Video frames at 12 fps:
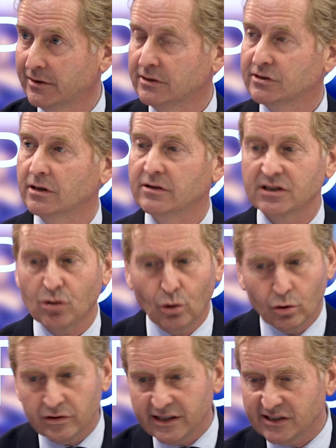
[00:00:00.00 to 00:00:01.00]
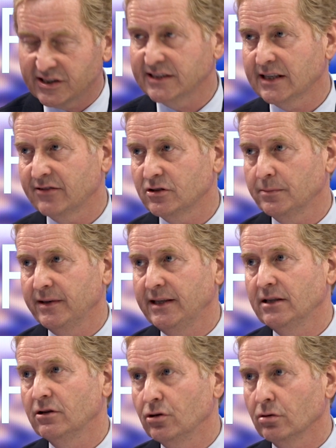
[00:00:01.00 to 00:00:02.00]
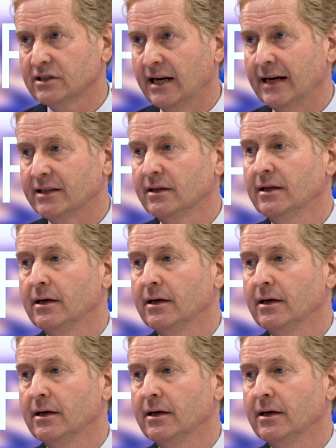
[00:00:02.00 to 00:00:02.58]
So there's all these things have to be looked at,